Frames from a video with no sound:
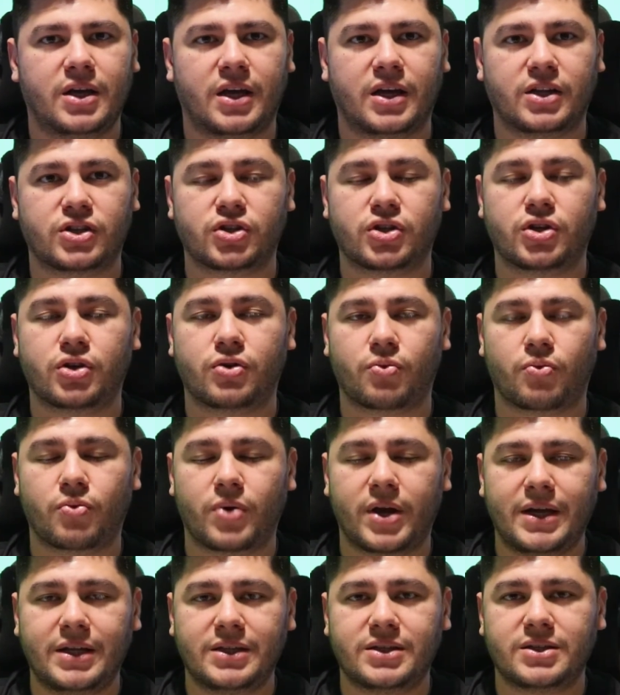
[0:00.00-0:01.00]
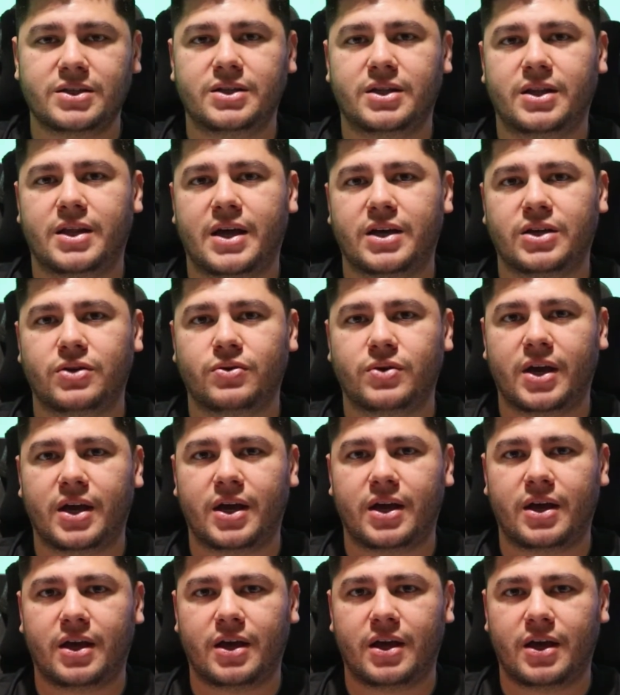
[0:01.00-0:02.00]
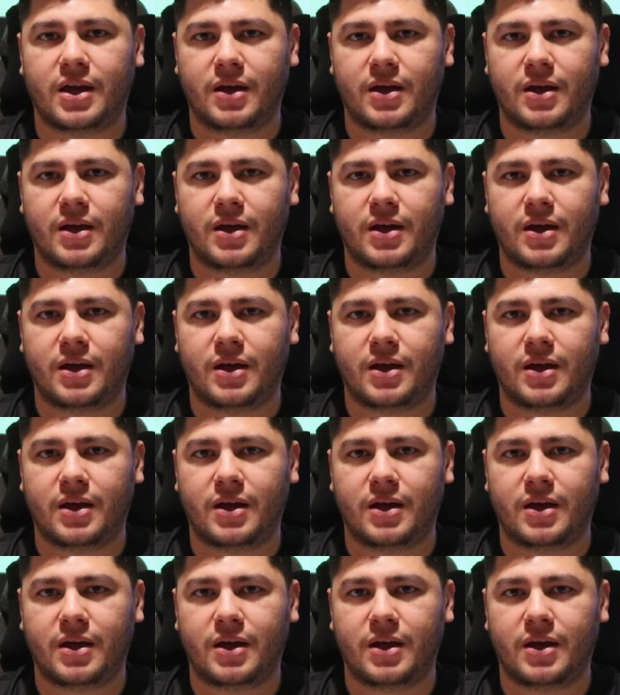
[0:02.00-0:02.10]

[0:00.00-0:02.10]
it's great that you get